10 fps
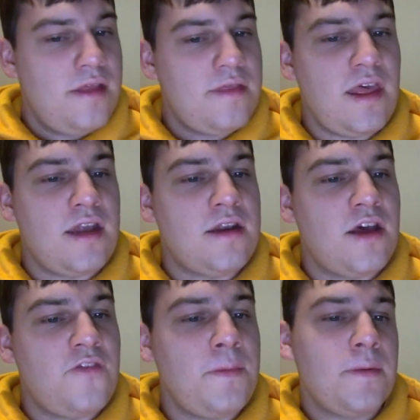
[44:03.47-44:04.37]
Then
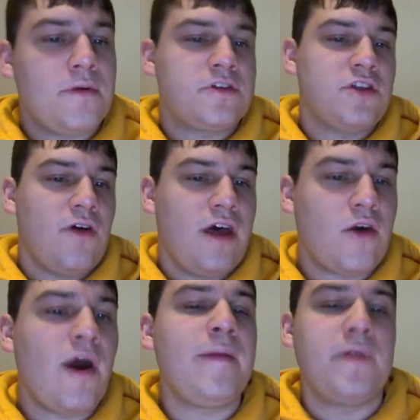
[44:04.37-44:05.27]
a few people are still.
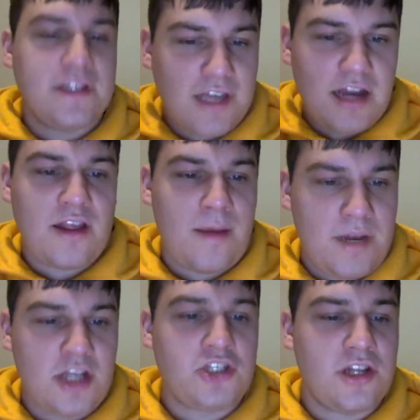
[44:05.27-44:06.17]
Quiet Place got a
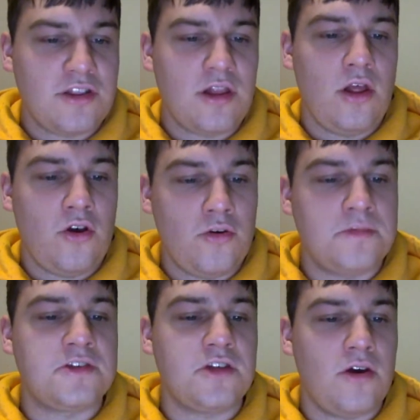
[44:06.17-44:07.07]
nomination at the
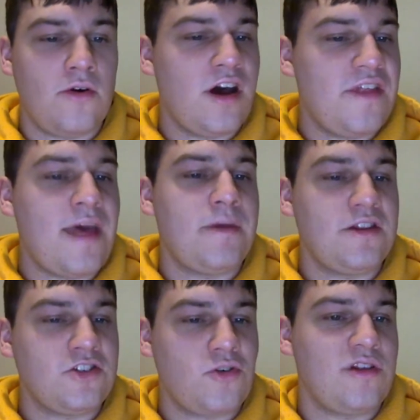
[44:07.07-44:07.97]
Globes, so that
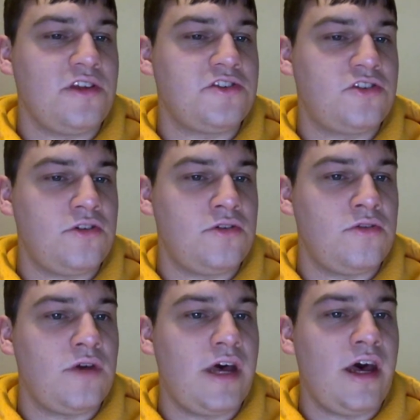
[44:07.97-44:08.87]
made the short list
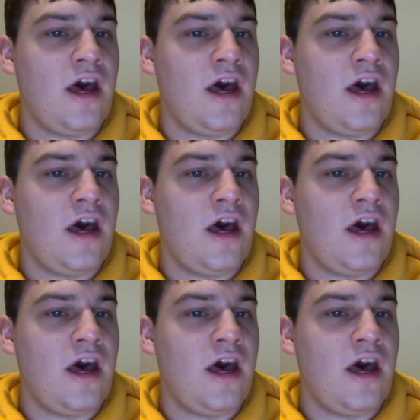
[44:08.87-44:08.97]
too.